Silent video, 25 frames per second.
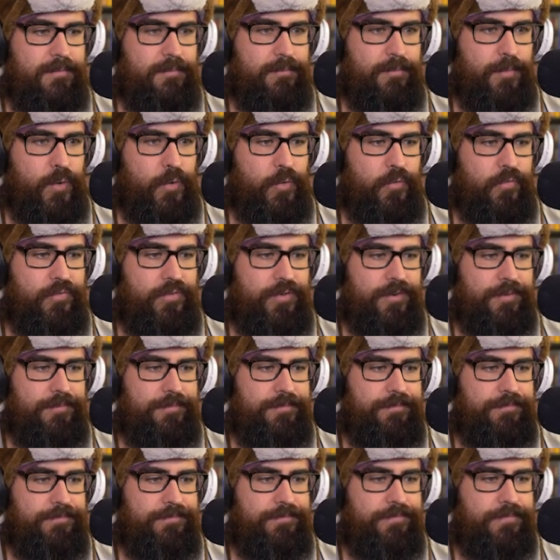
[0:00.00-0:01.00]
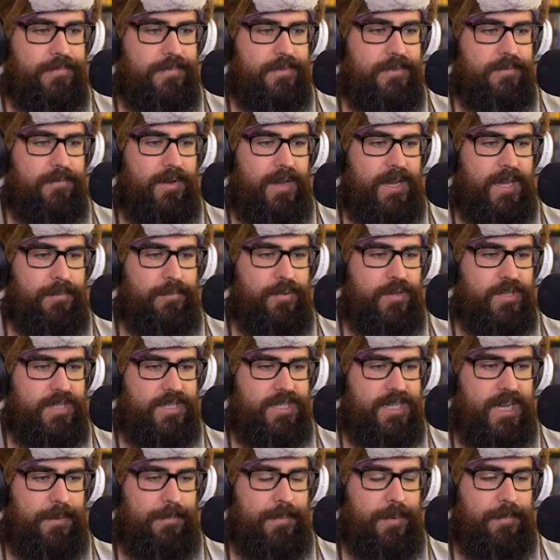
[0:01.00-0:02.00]
Move. Maki pushed
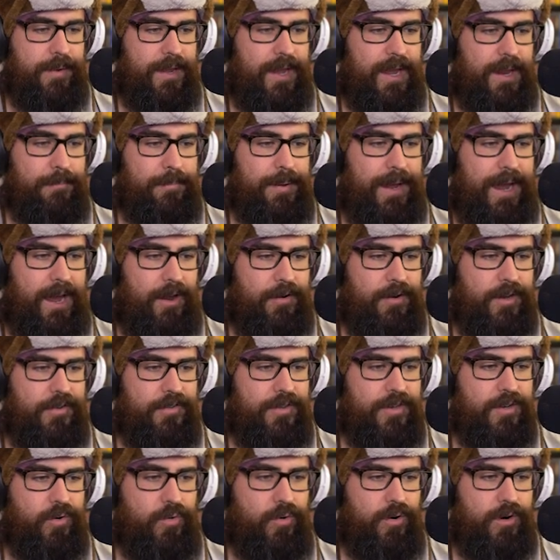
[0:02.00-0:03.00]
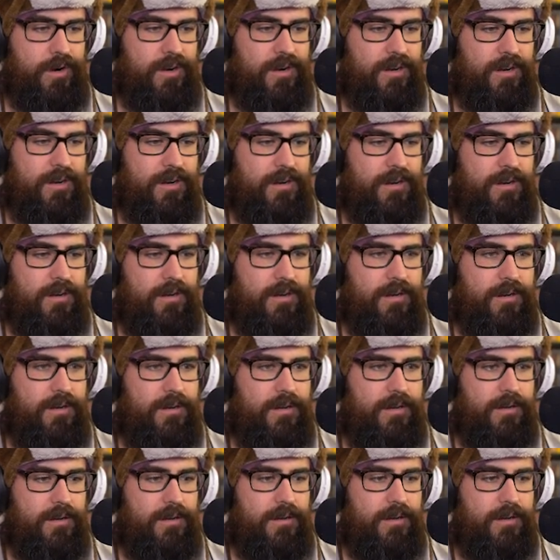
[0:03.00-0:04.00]
aside me and began pounding on the door.
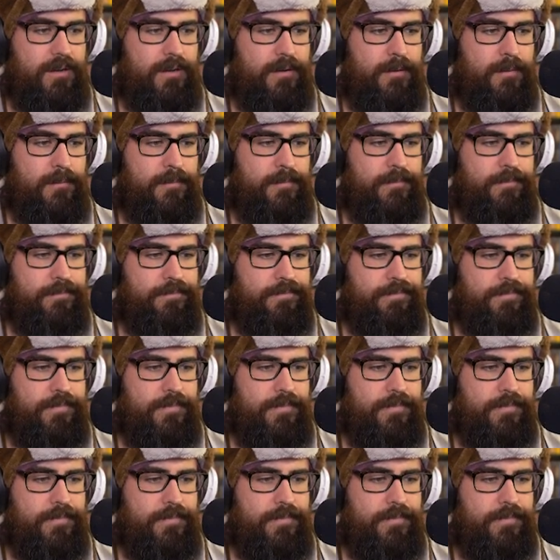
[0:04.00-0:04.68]
Hey.